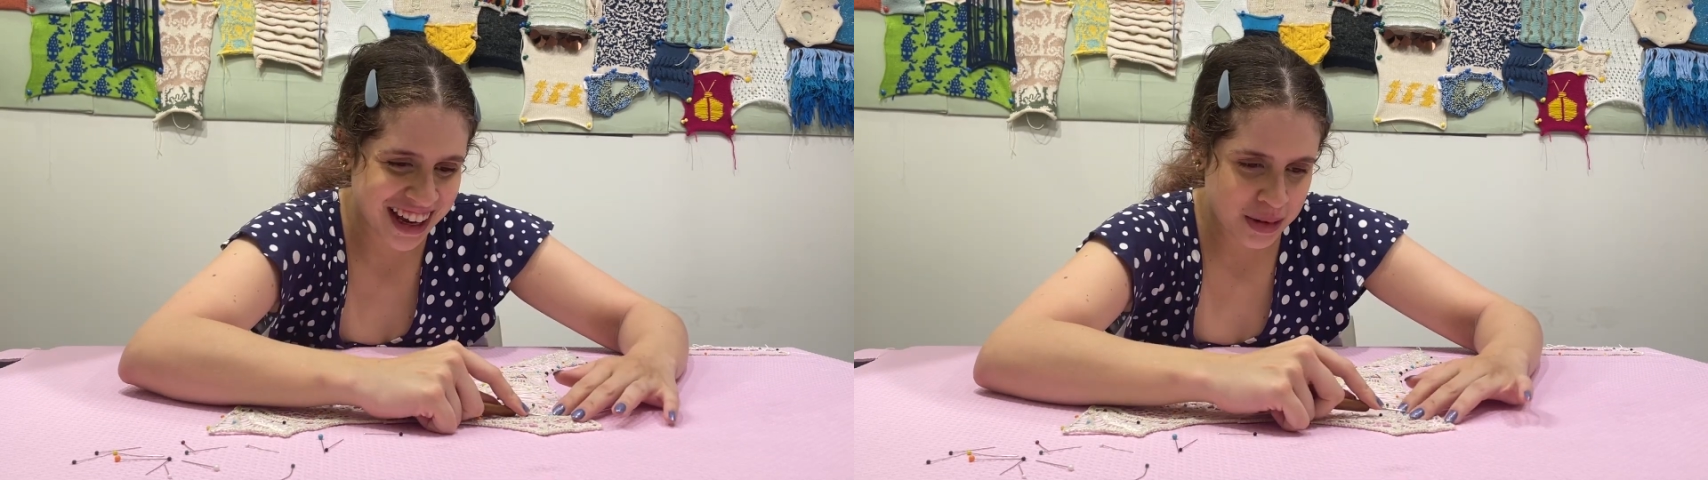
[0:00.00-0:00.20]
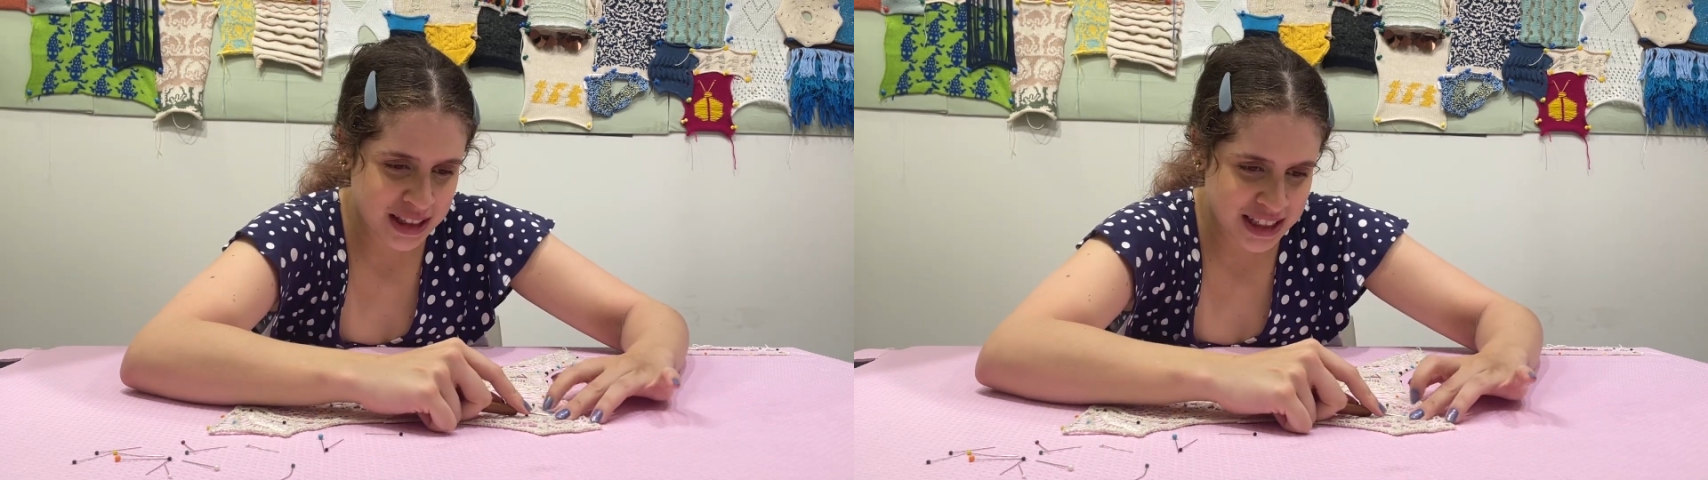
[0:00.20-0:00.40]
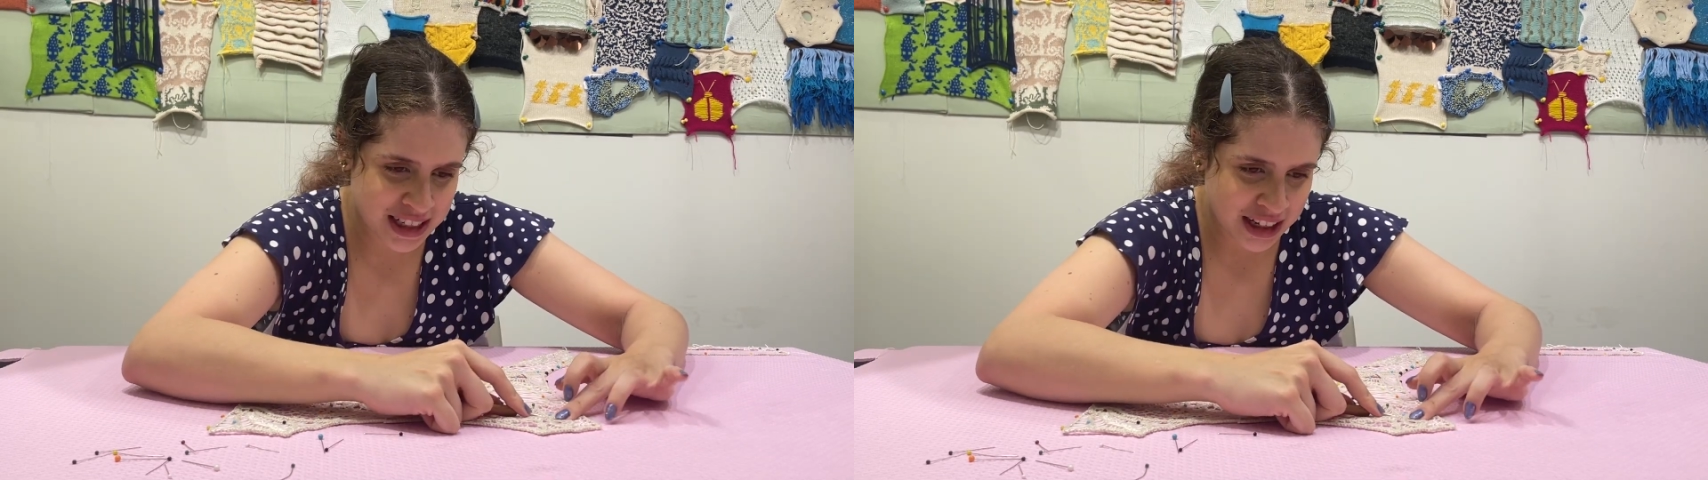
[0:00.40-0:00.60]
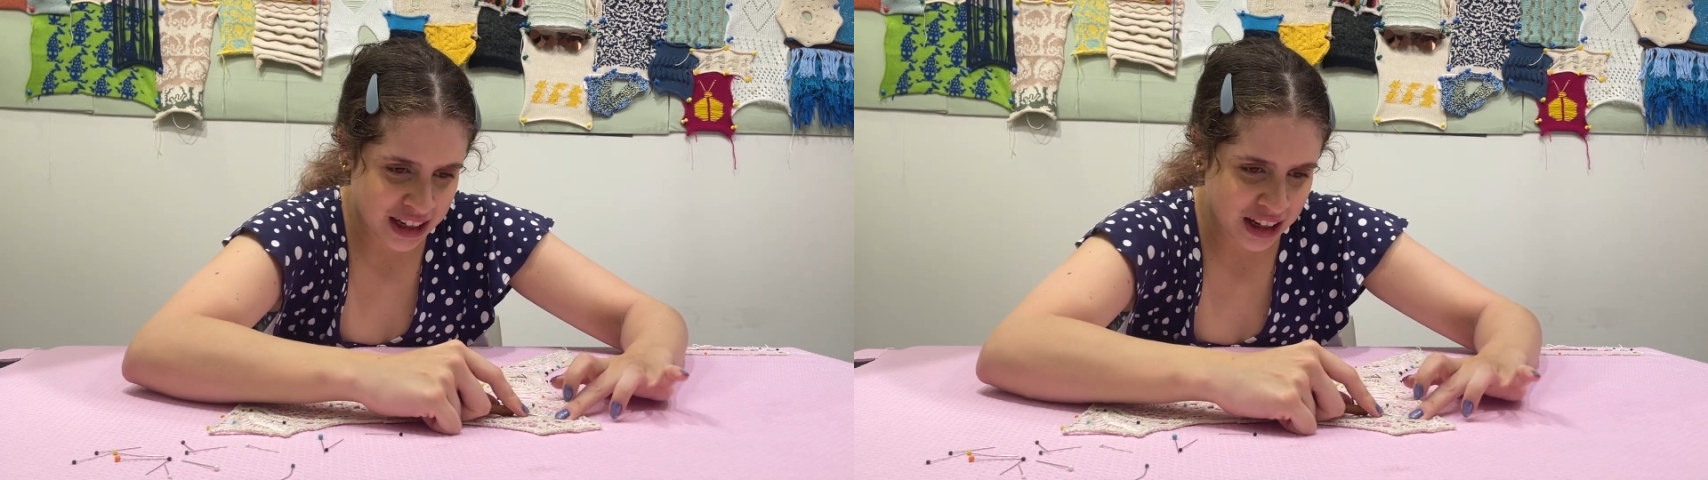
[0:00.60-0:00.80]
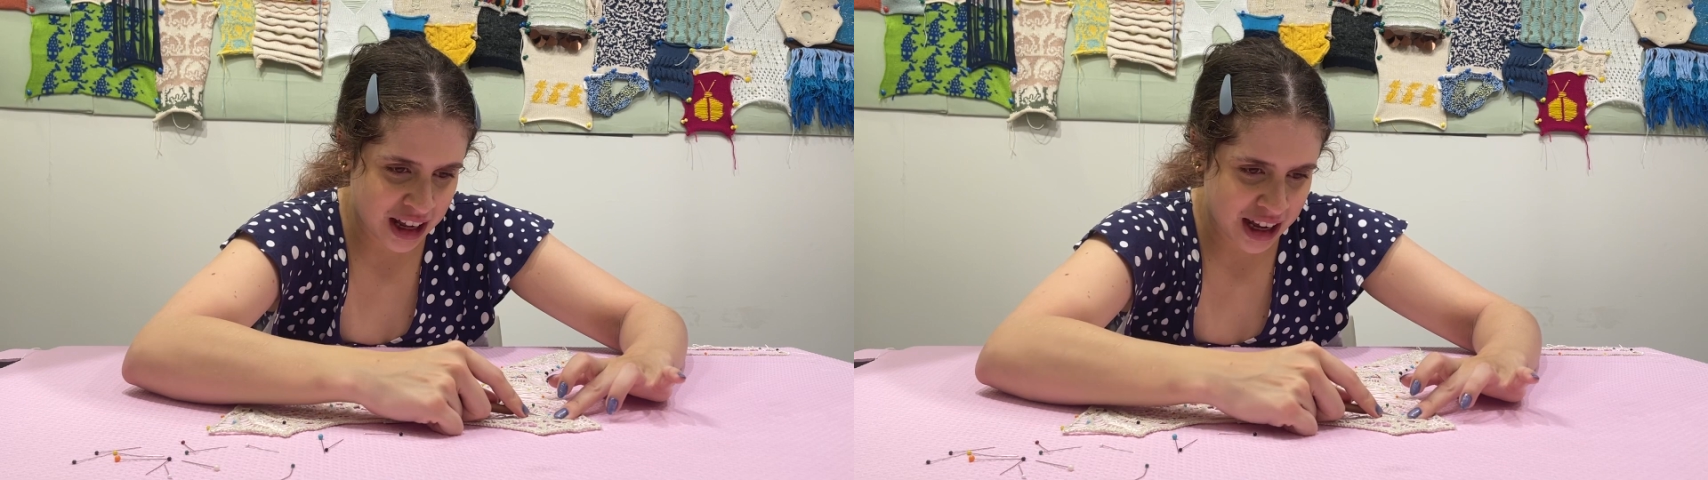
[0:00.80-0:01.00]
But
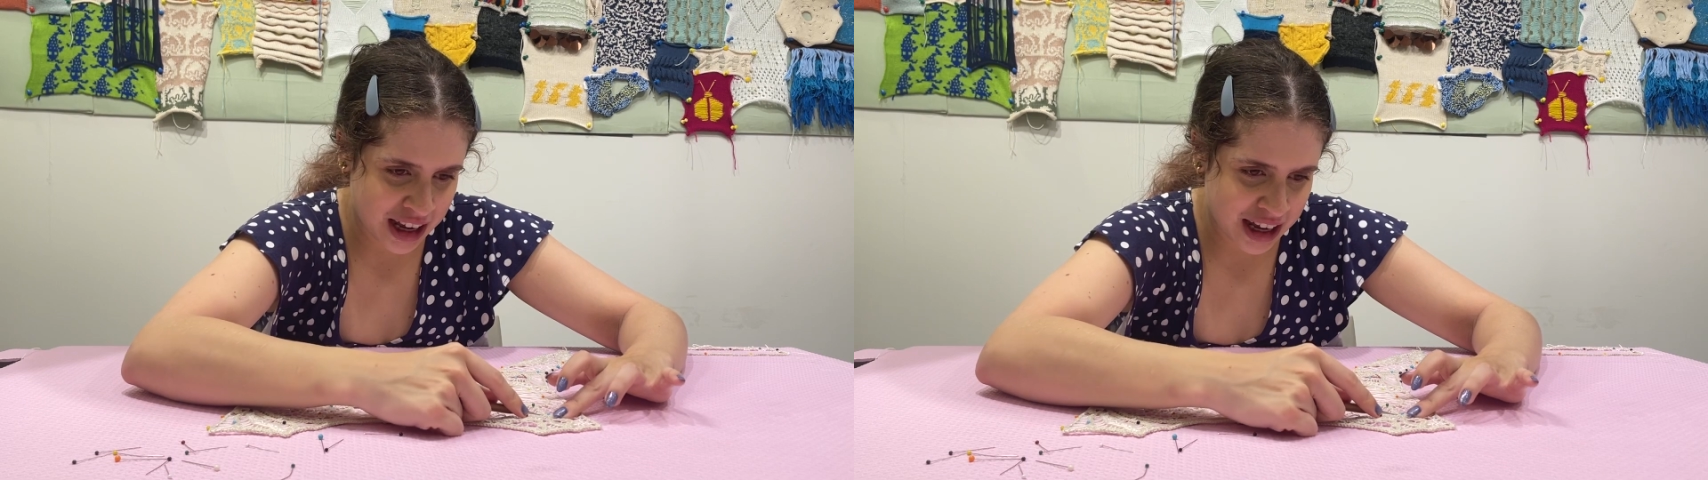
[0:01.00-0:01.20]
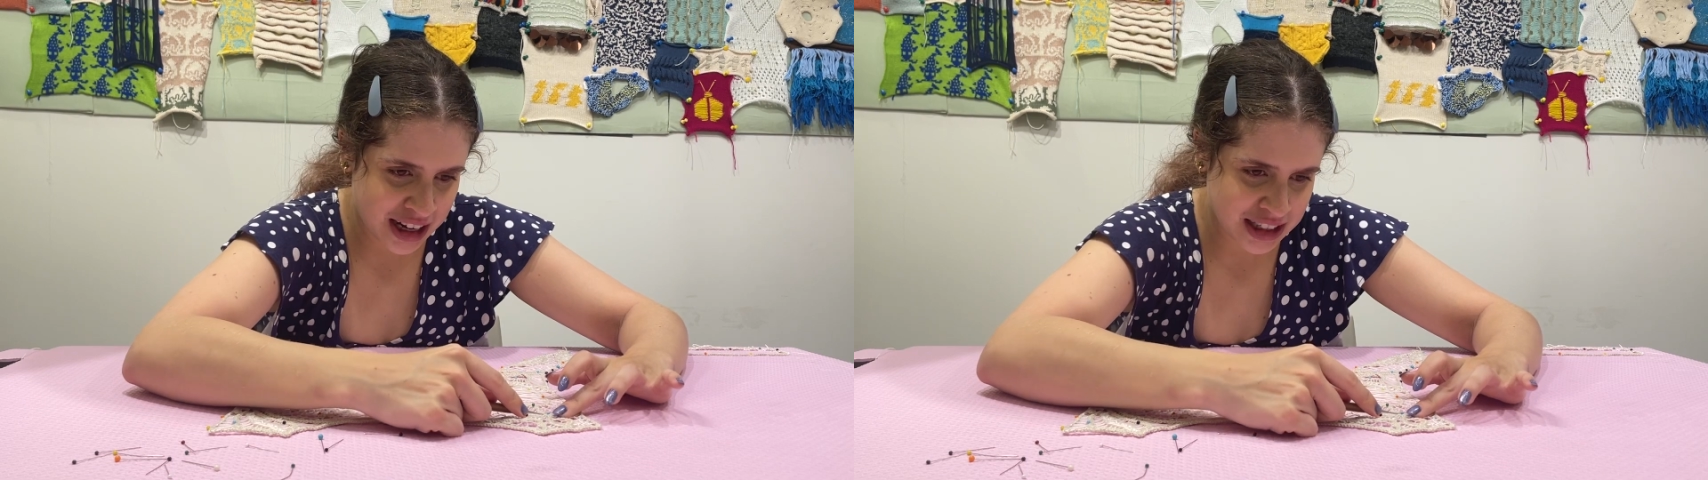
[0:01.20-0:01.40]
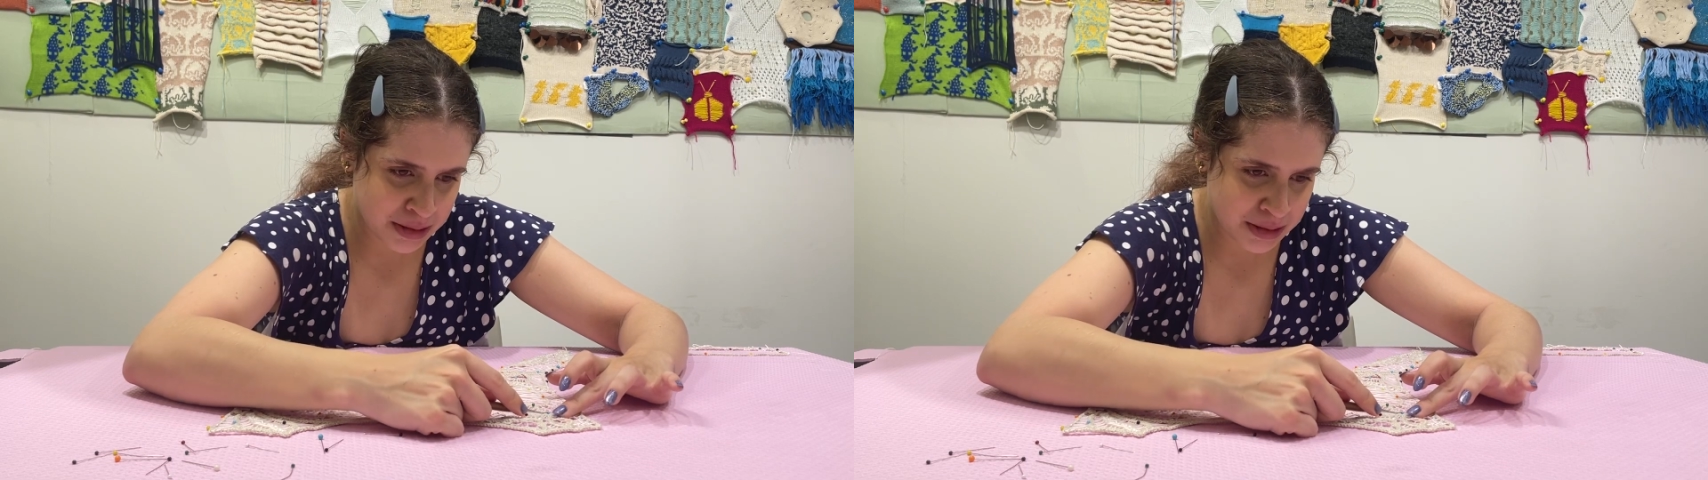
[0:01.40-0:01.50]
still, it is a